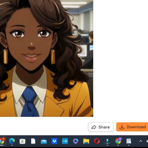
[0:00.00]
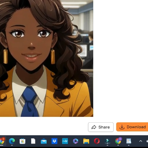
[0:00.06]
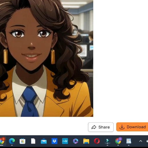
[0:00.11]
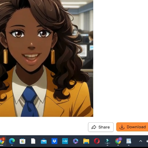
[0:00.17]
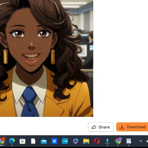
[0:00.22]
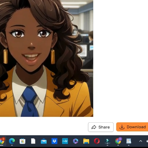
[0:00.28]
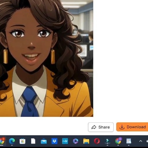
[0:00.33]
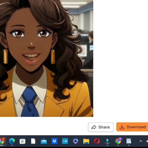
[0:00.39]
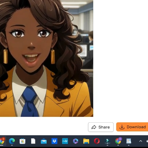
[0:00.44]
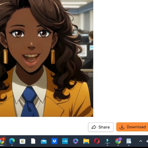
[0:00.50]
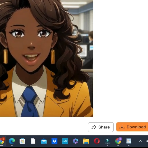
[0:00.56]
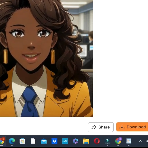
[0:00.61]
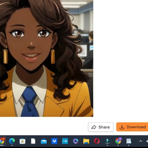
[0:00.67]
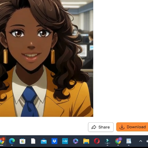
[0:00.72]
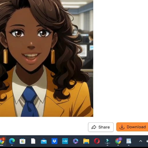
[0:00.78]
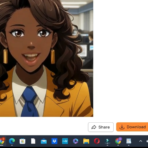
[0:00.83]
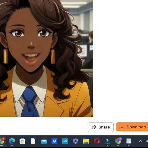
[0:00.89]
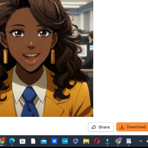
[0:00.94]
Today,
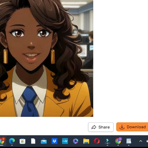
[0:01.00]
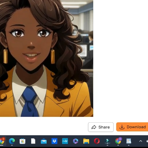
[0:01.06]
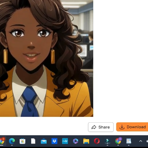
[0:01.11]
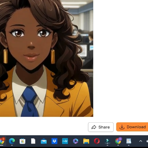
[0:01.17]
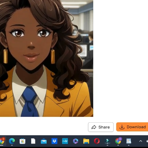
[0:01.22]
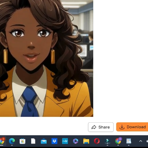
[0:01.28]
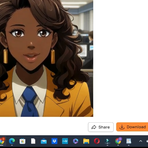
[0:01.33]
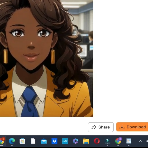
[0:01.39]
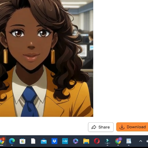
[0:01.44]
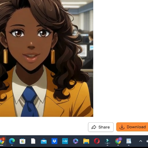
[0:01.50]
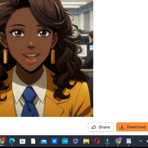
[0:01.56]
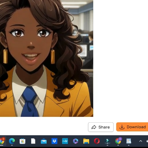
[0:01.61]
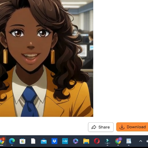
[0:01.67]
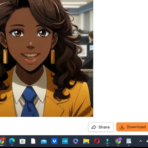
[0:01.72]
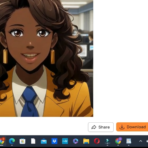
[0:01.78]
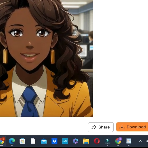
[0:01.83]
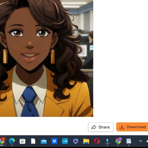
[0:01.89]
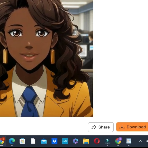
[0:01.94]
I'll guide you on
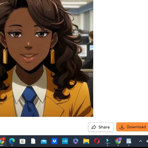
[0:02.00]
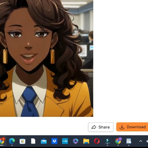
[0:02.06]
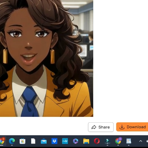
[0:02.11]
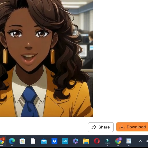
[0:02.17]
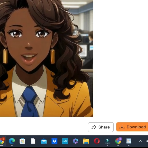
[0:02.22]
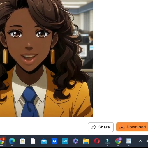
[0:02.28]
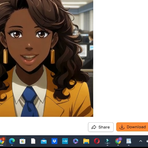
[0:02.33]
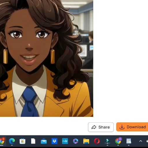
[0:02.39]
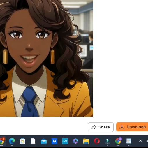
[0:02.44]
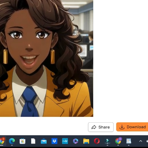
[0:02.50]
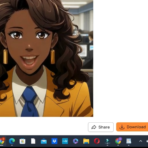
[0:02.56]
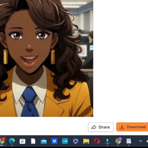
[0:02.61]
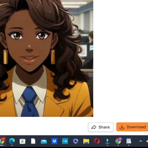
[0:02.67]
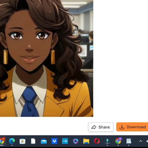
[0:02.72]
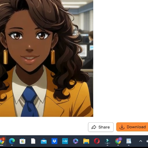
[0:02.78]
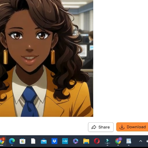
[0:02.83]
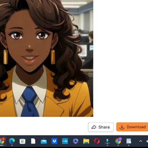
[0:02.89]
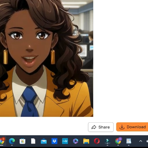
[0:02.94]
creating a talking
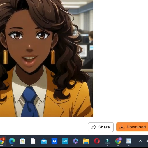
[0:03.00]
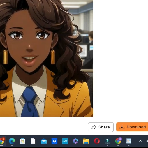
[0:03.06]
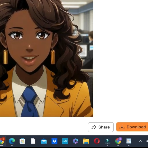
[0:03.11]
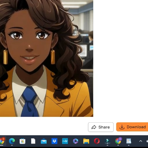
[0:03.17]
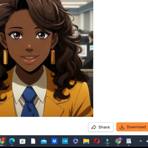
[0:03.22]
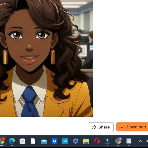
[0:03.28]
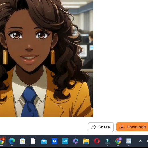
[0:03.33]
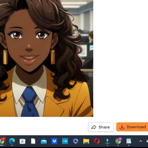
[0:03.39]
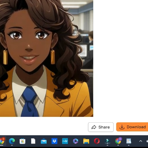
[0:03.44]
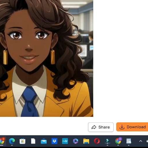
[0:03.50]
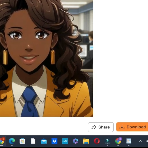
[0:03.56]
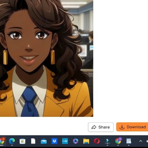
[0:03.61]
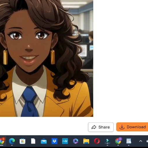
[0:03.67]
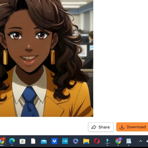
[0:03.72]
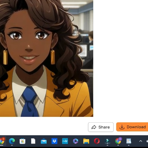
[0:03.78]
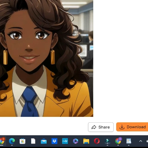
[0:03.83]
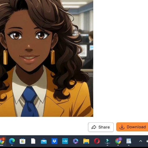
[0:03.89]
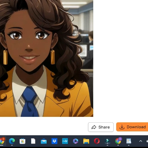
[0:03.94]
avatar
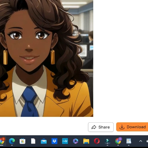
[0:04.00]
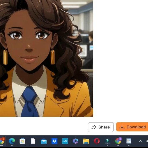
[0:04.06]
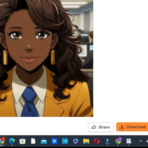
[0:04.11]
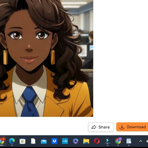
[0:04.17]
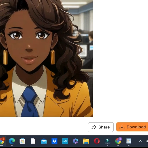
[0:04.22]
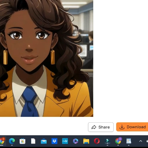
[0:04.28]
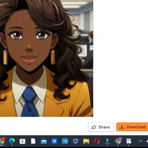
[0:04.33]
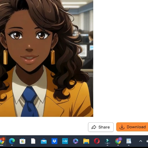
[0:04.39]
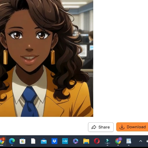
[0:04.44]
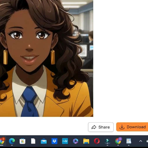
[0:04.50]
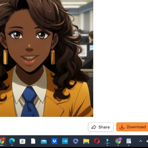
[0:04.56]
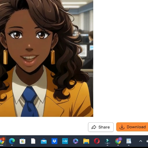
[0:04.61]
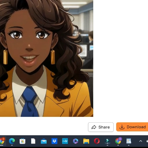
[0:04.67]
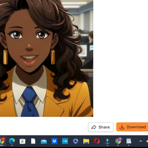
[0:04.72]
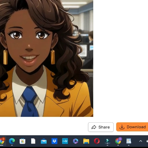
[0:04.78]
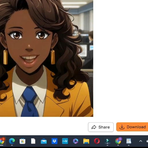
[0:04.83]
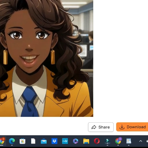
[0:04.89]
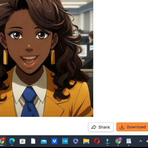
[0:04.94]
it's simple
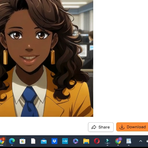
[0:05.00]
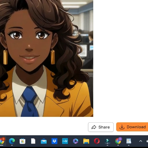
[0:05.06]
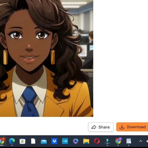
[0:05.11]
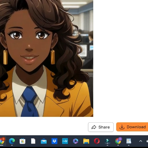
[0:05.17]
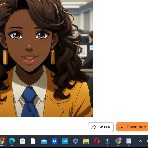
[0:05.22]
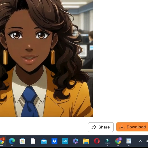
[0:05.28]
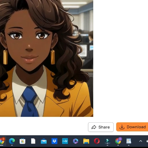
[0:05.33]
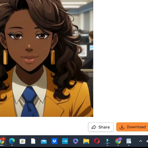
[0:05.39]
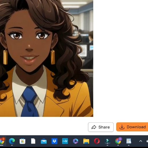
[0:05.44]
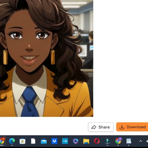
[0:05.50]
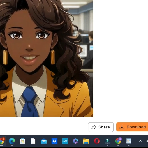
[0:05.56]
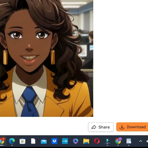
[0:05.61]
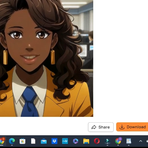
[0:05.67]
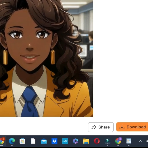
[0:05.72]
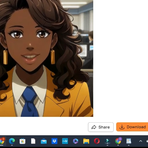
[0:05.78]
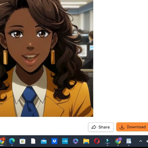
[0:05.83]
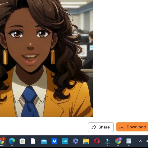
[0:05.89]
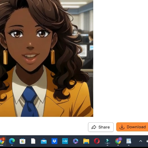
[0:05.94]
and adds a
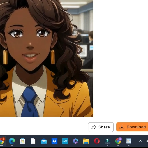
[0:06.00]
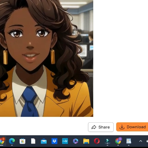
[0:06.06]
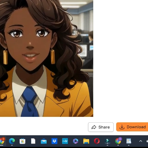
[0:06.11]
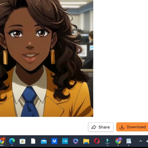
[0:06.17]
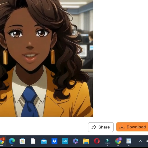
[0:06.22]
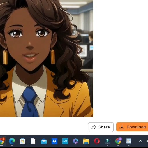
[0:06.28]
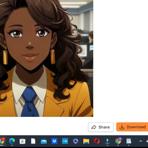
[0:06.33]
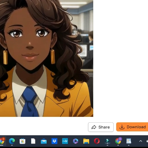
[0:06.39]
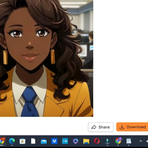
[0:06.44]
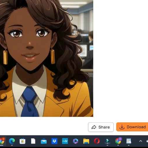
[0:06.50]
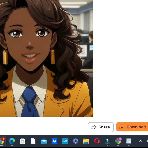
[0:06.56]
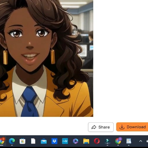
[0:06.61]
unique touch to your